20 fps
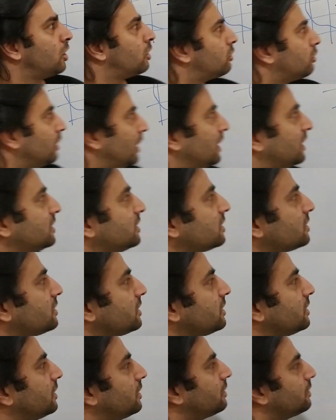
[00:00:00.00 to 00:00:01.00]
So let's just
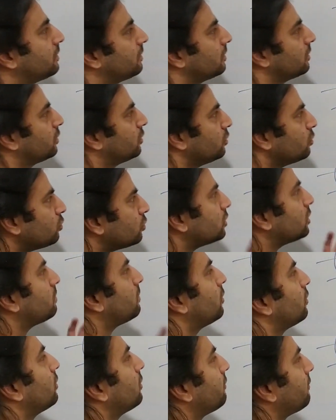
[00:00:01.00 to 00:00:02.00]
say there is a huge
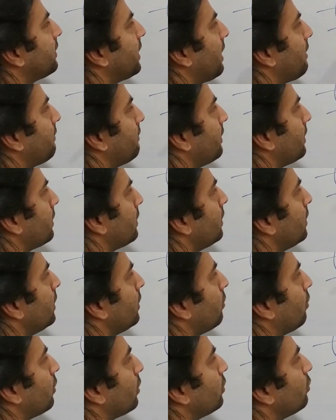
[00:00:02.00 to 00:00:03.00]
amount of traffic or